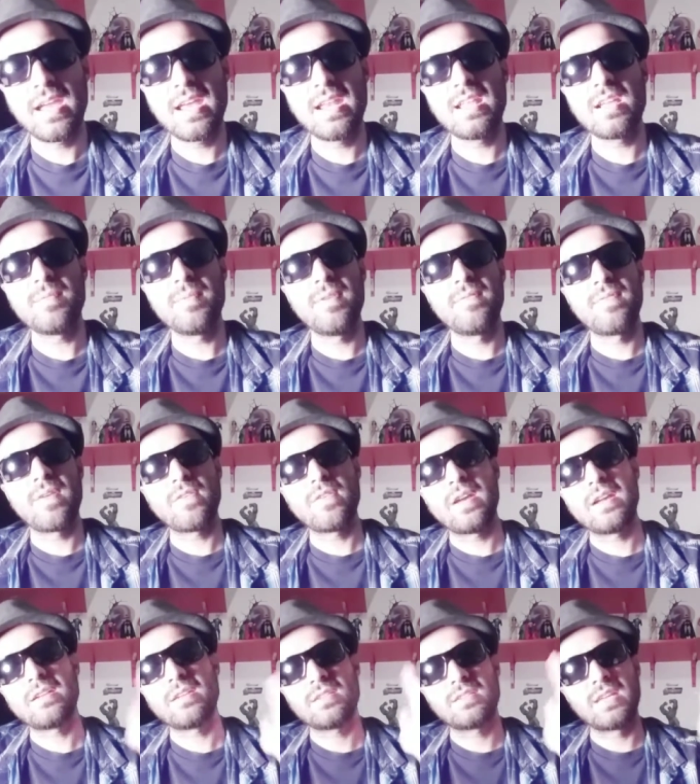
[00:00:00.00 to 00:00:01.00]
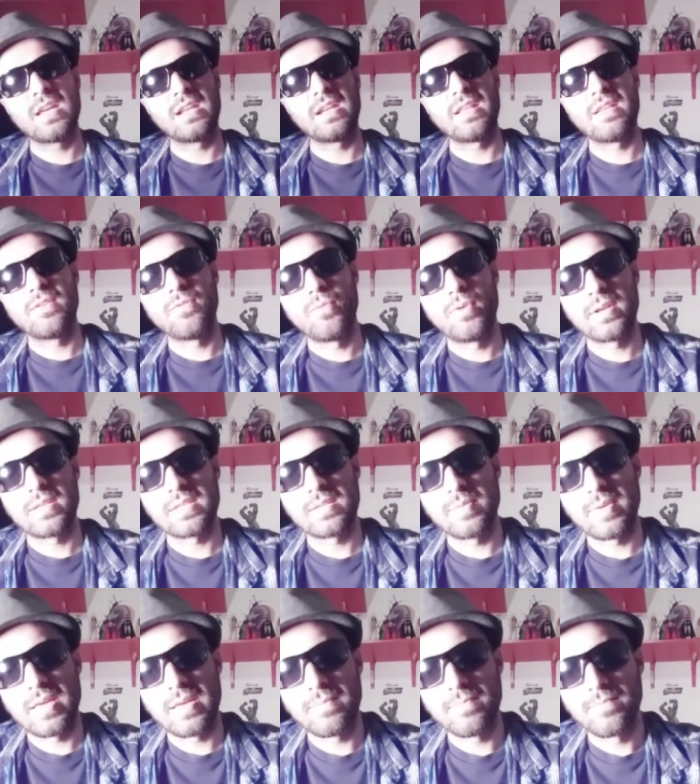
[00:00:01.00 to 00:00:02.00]
he can be very entertaining if he wants to
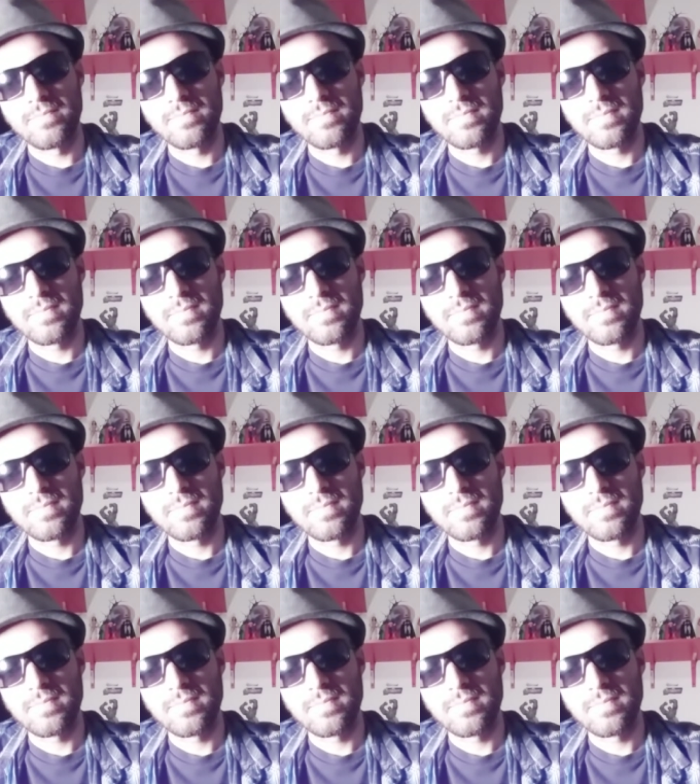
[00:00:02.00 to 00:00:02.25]
be,